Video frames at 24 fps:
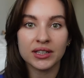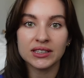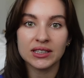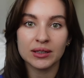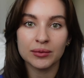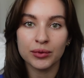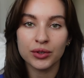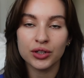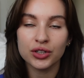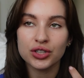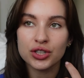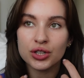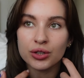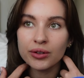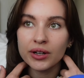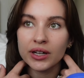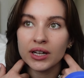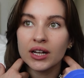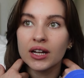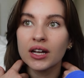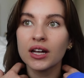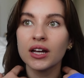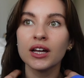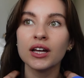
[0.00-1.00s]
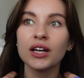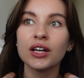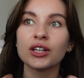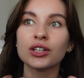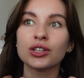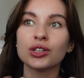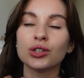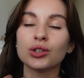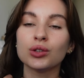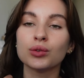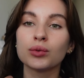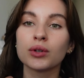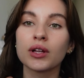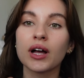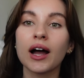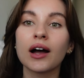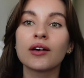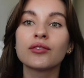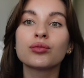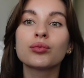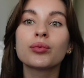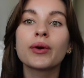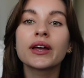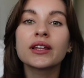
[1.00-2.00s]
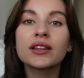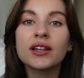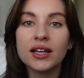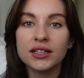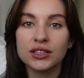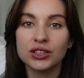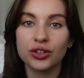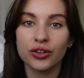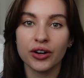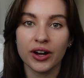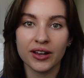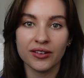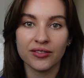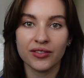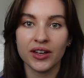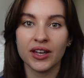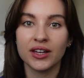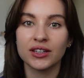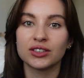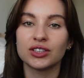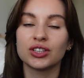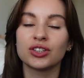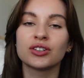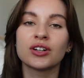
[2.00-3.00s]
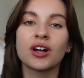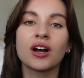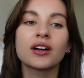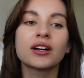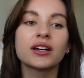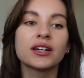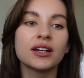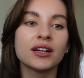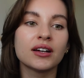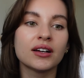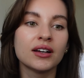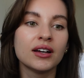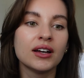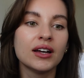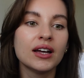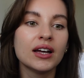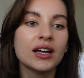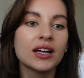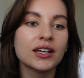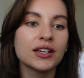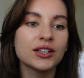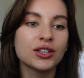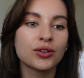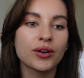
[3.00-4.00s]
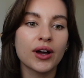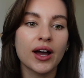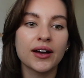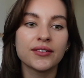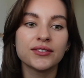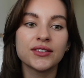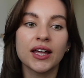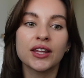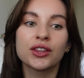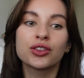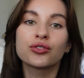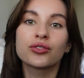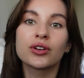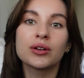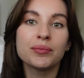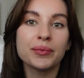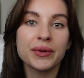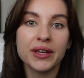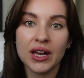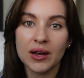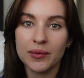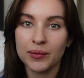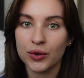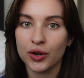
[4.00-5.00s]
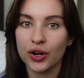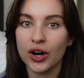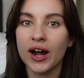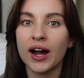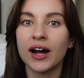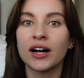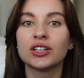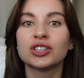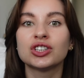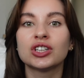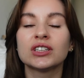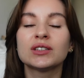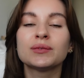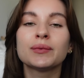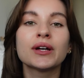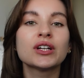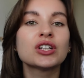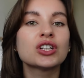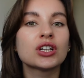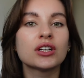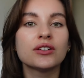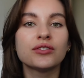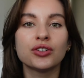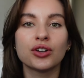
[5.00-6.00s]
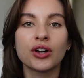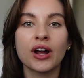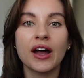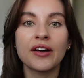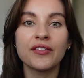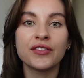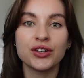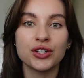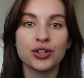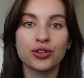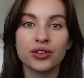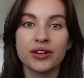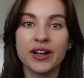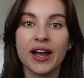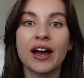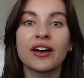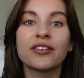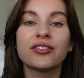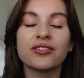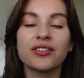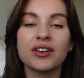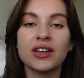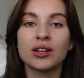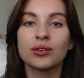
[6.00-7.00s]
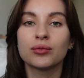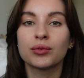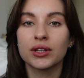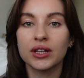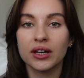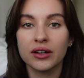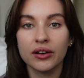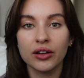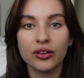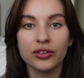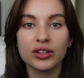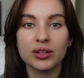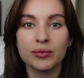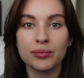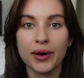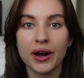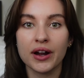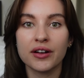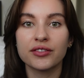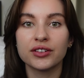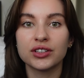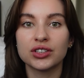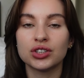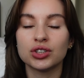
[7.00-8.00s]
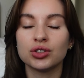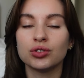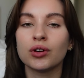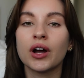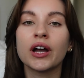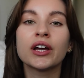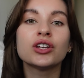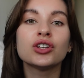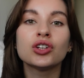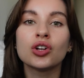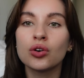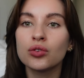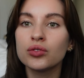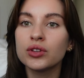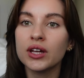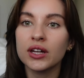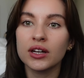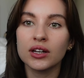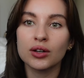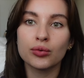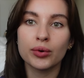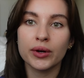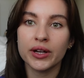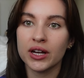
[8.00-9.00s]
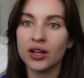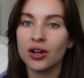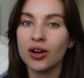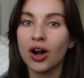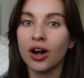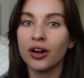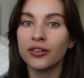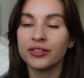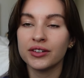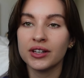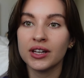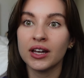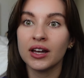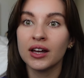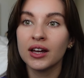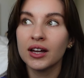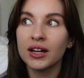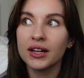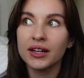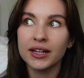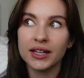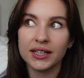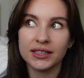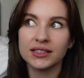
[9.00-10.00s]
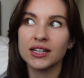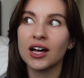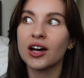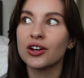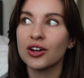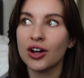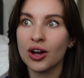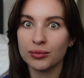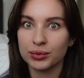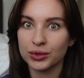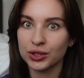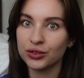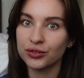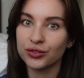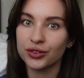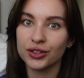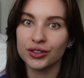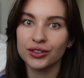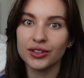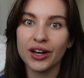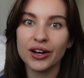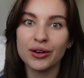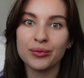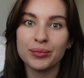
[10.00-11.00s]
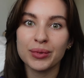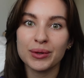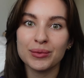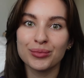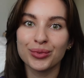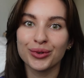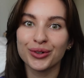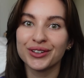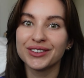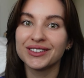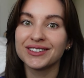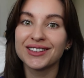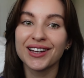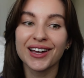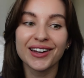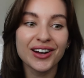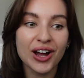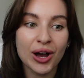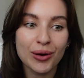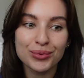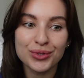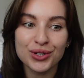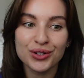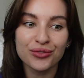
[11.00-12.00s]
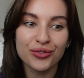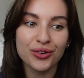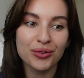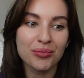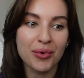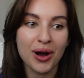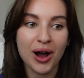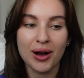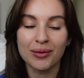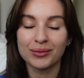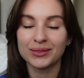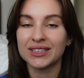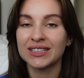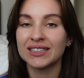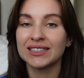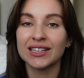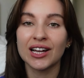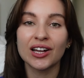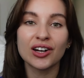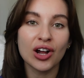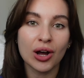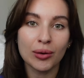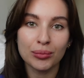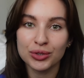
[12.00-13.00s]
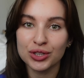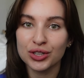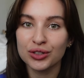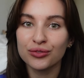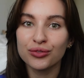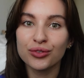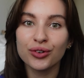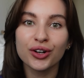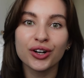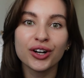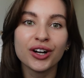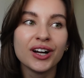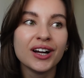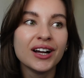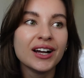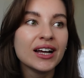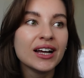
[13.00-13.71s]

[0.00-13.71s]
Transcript: similar to it, you will have way less cravings. You're not gonna, have that 3 p.m. crash, especially if you're having your caffeine with a healthy breakfast too. I know that quitting coffee is not an option for a lot of people. It's not an option for moms. It's not an option for,